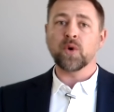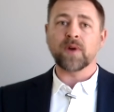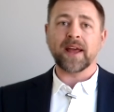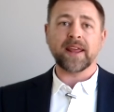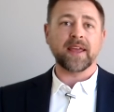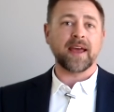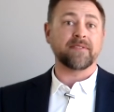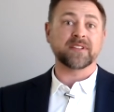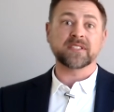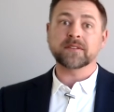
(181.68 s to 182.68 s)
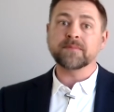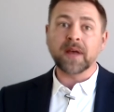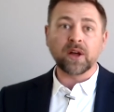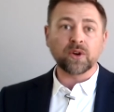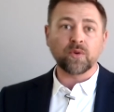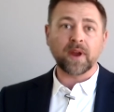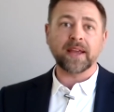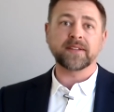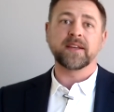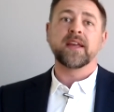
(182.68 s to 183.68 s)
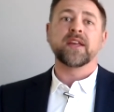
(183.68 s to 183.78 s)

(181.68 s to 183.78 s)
ready, have it smell great.